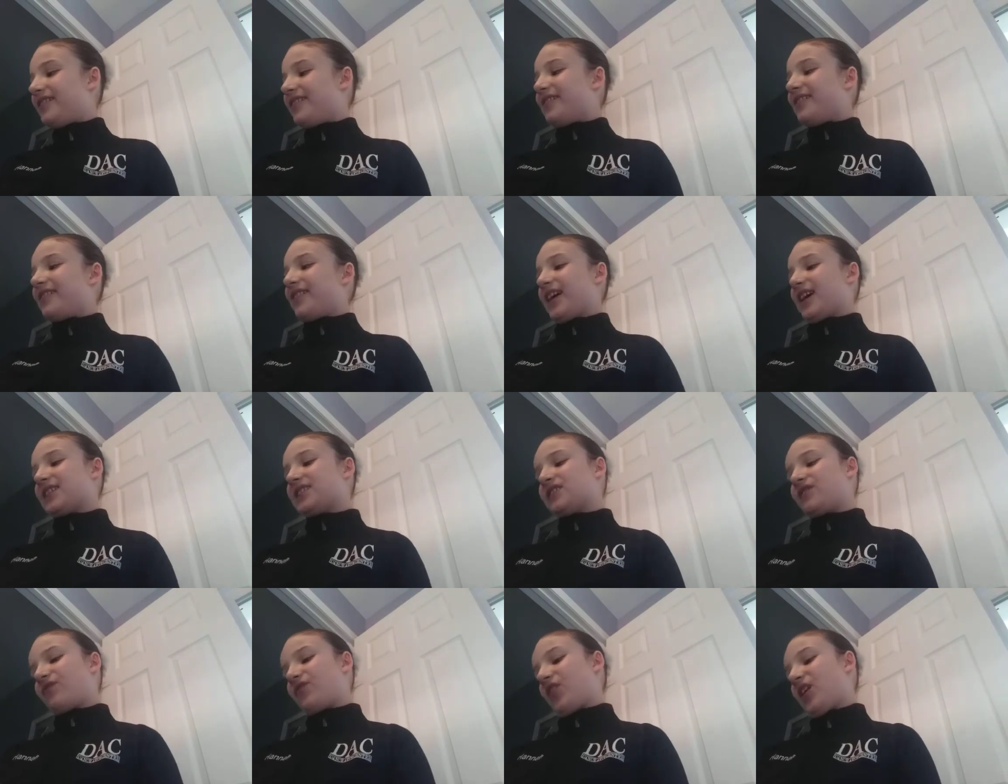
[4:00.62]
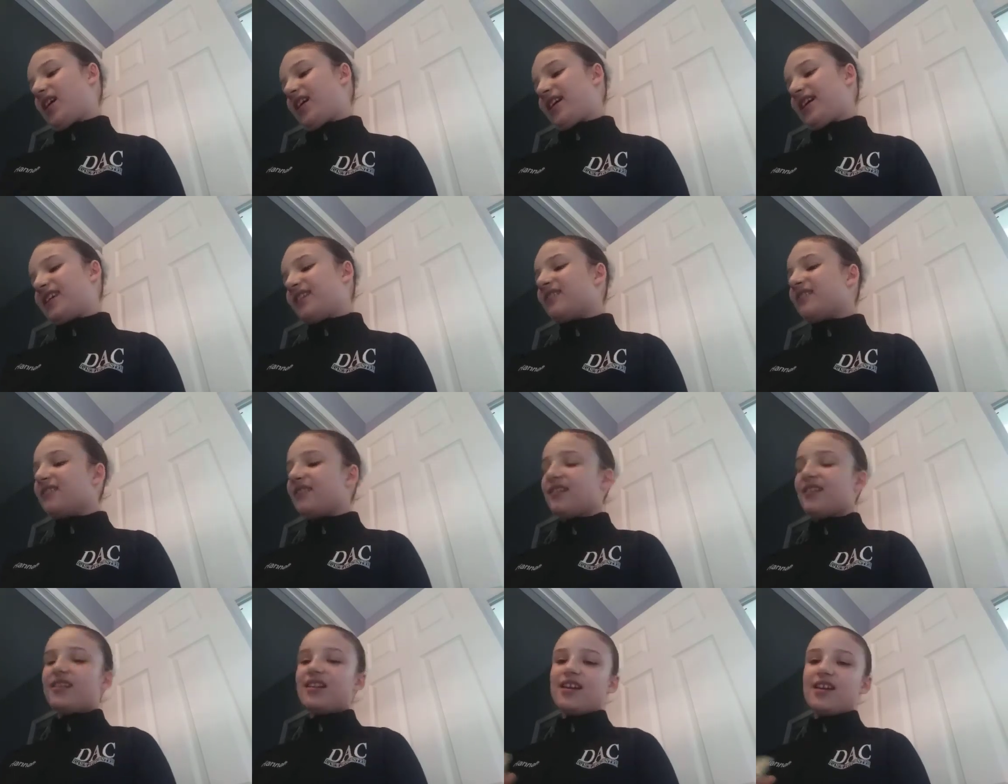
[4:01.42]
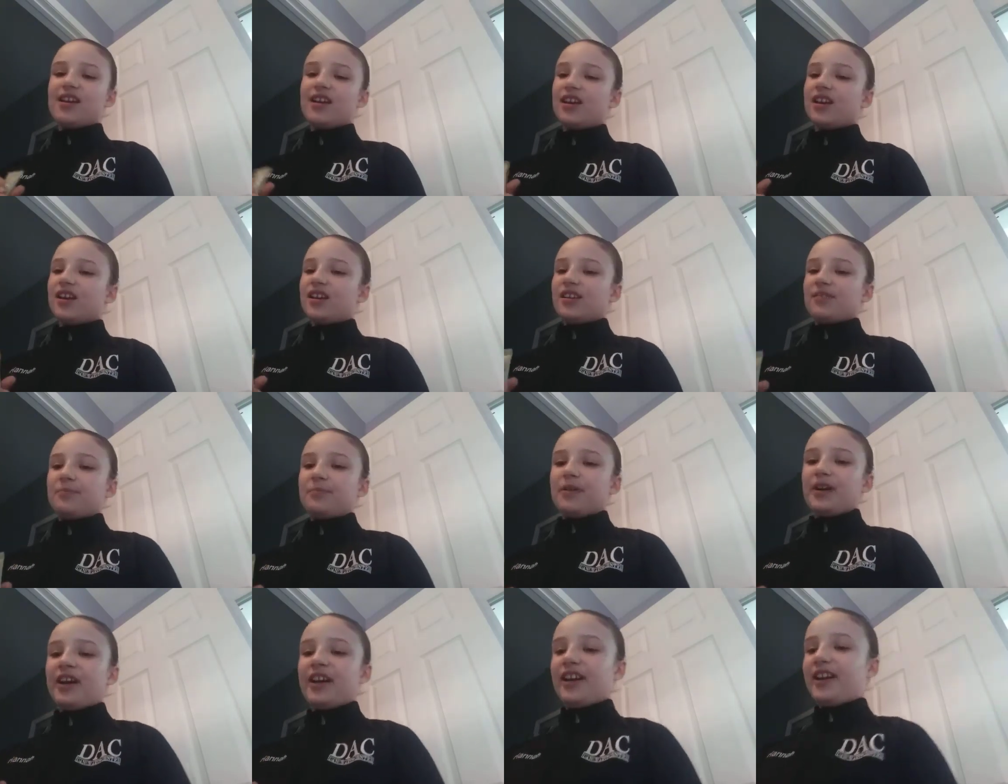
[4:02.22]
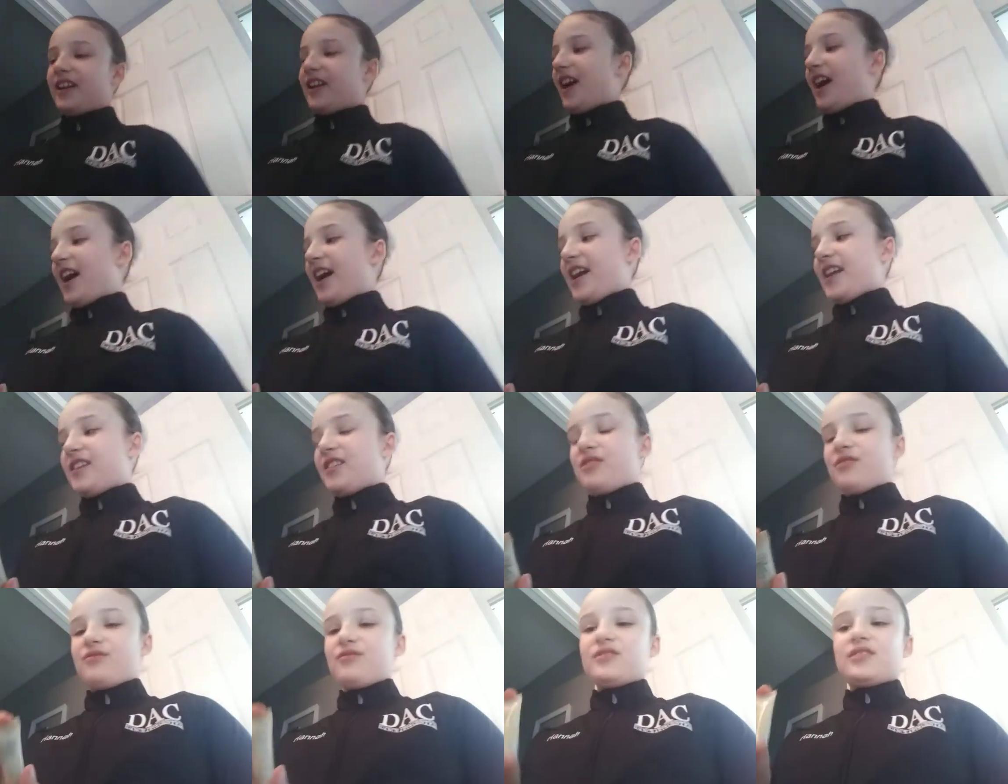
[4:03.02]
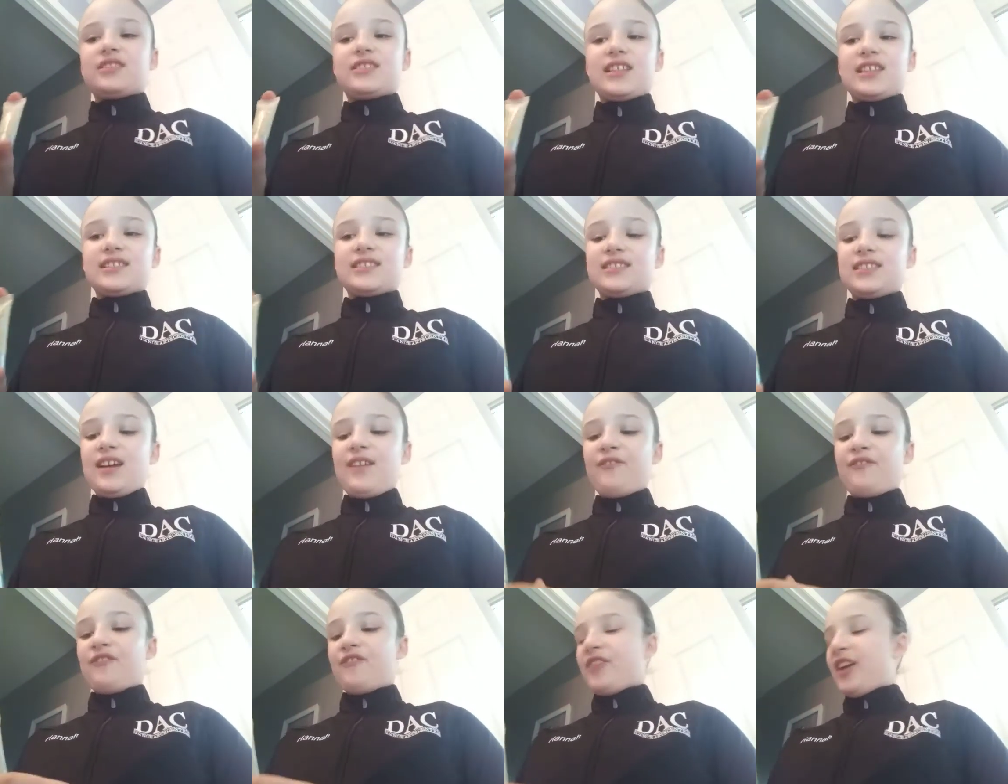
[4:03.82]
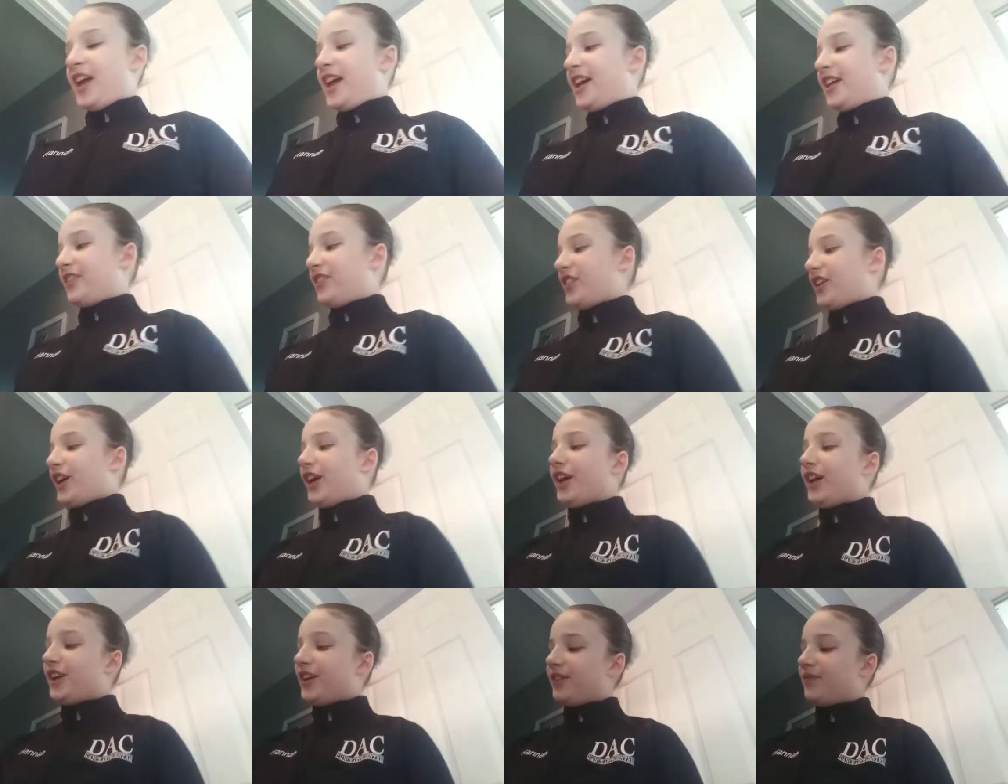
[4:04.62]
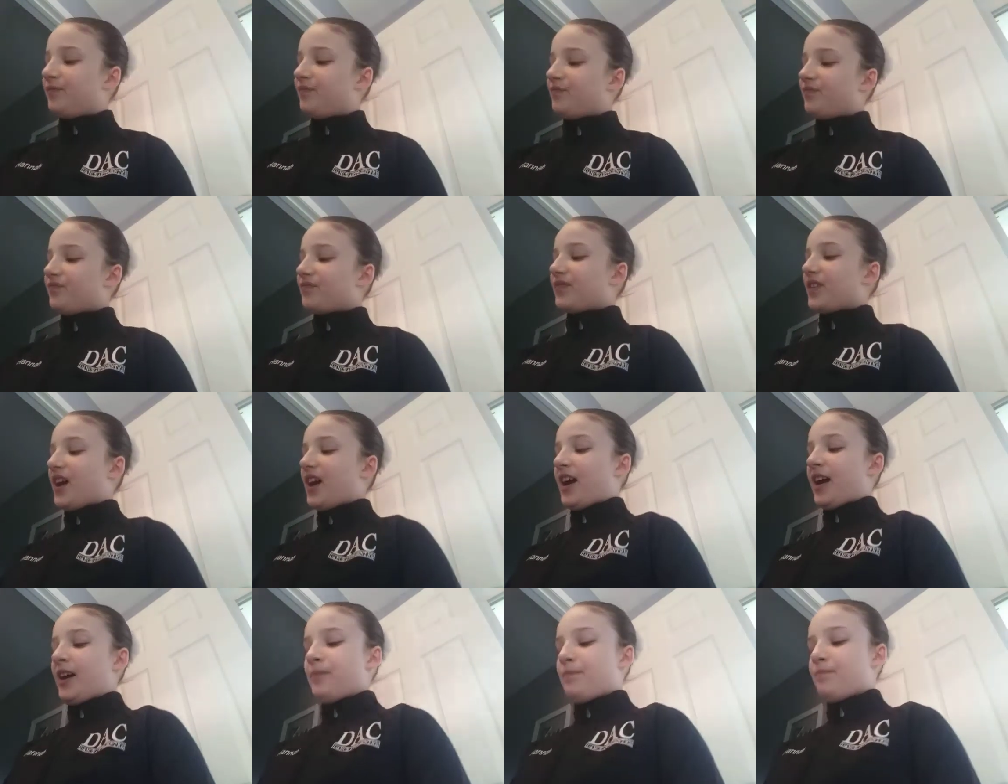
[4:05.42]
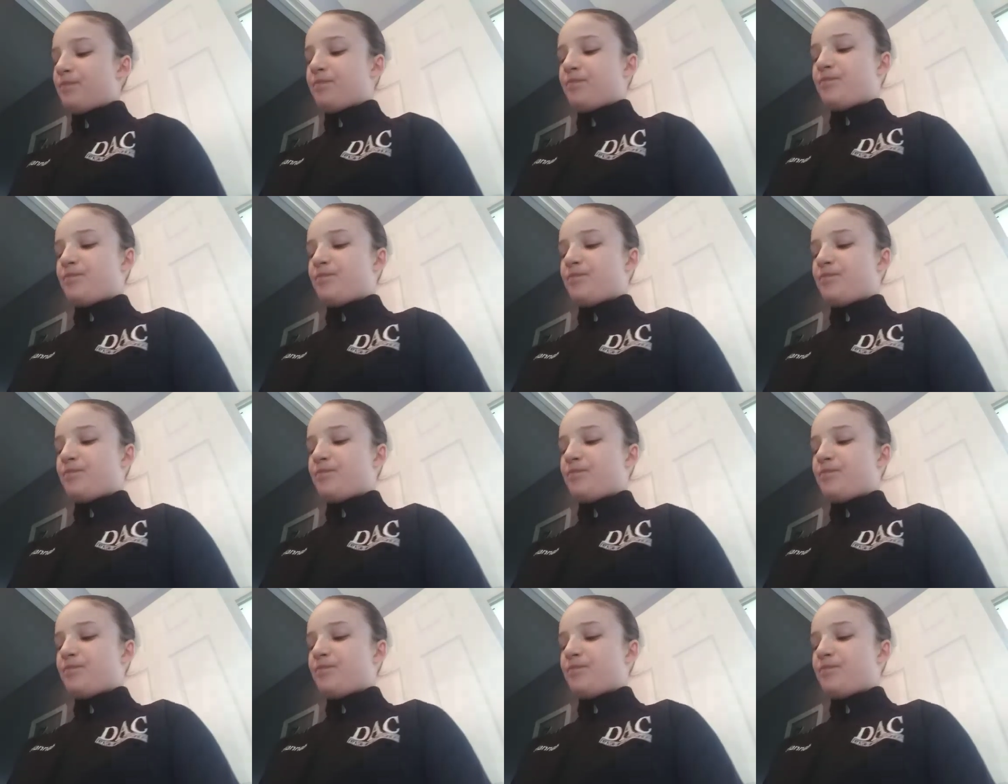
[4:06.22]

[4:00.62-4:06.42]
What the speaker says: that's fine. But I use this stuff, and then I,